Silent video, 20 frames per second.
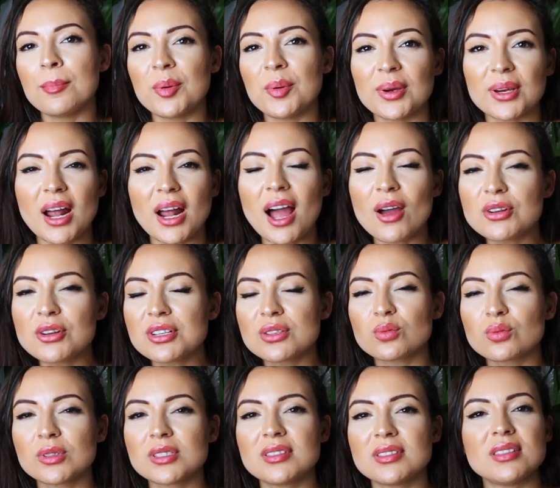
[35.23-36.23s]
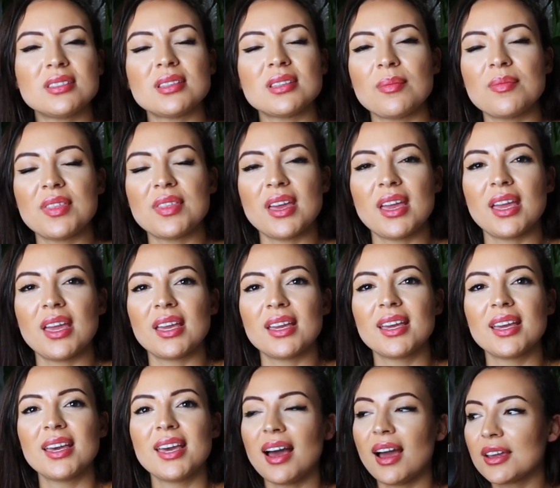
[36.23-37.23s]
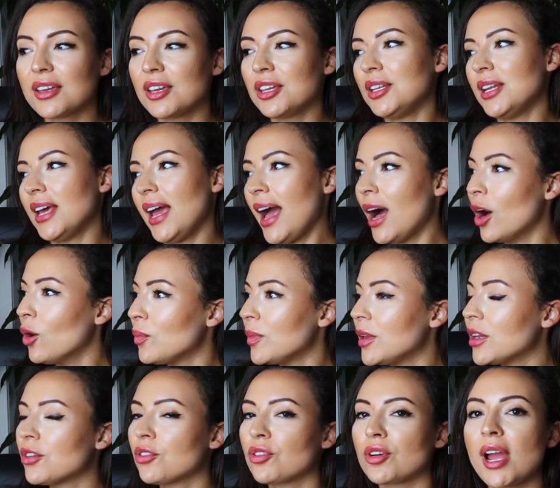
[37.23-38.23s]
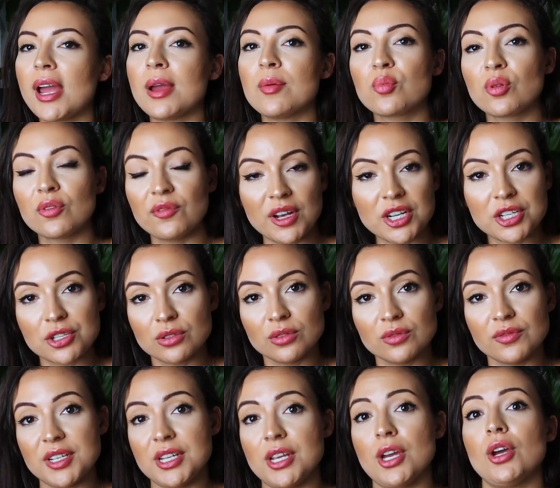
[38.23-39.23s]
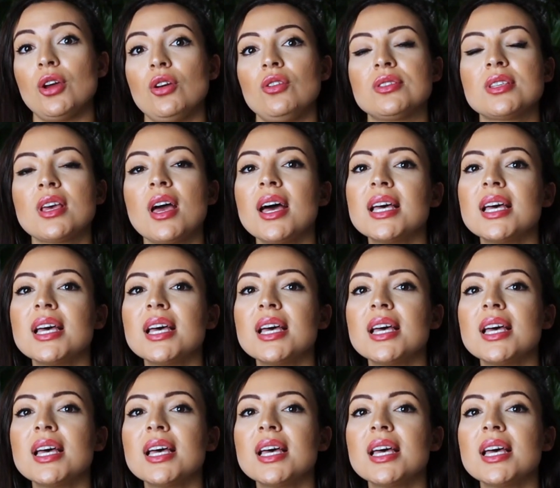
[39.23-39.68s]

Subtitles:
but I just wanted something that could help me create professional videos,